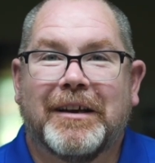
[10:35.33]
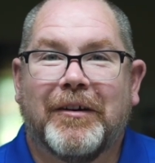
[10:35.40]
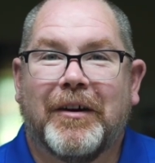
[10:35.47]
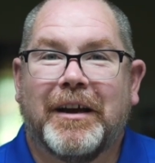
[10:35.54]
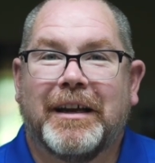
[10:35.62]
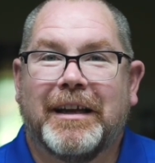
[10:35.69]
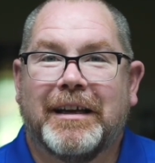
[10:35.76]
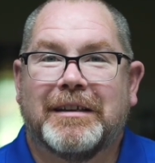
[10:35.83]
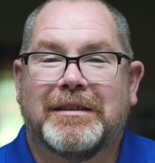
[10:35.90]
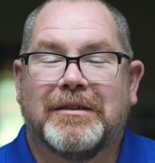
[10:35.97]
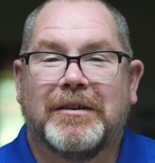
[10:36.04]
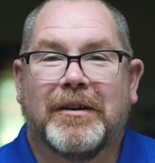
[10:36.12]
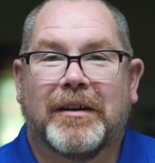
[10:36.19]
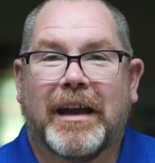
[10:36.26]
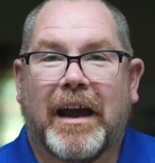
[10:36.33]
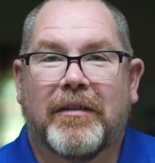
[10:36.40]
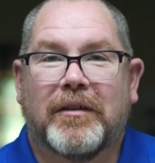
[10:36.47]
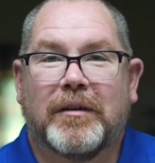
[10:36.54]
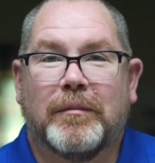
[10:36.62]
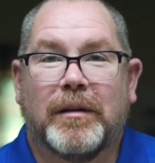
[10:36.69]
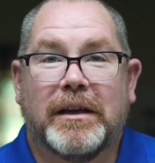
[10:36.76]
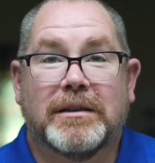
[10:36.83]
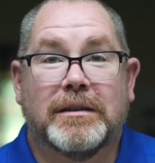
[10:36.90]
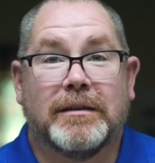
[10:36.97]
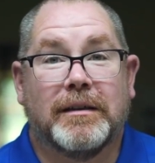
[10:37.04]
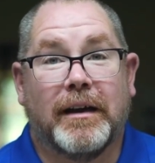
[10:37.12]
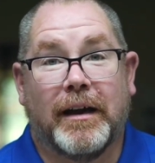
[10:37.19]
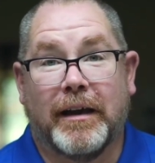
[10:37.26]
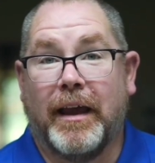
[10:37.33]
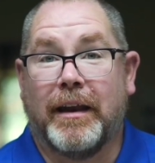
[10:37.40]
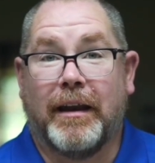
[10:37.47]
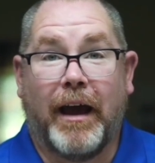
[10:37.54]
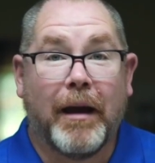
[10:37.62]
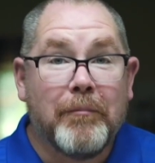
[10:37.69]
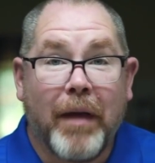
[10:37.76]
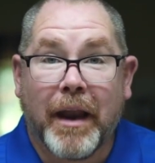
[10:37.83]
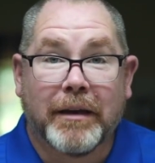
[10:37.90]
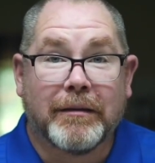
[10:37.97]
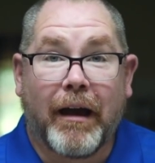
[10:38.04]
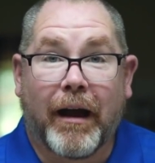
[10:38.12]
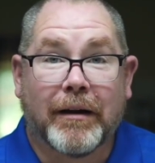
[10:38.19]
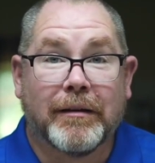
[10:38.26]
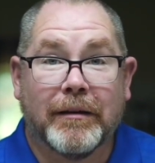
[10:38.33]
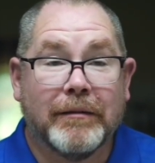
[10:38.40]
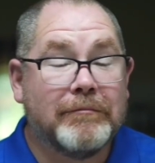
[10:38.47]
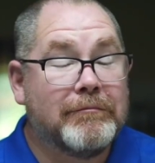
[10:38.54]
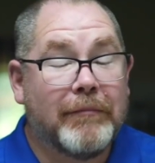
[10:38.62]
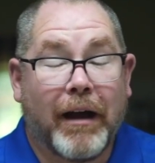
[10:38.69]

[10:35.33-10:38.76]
going into your catheter ablation. Again, I'm not a doctor.